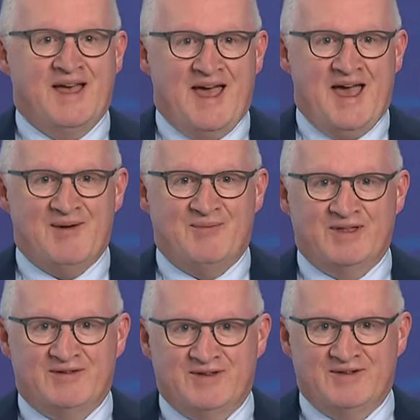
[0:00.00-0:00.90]
but
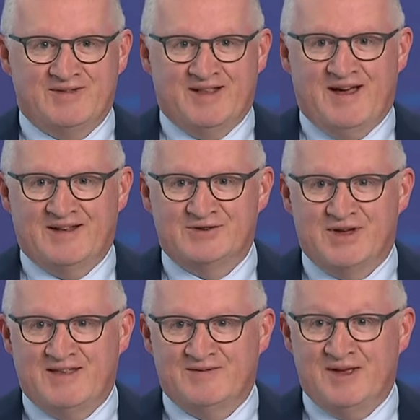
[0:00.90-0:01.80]
there is a lot of
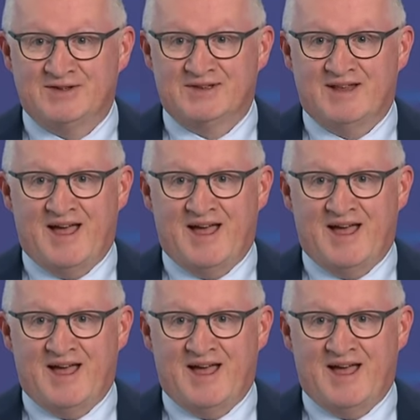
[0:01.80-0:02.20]
transmission,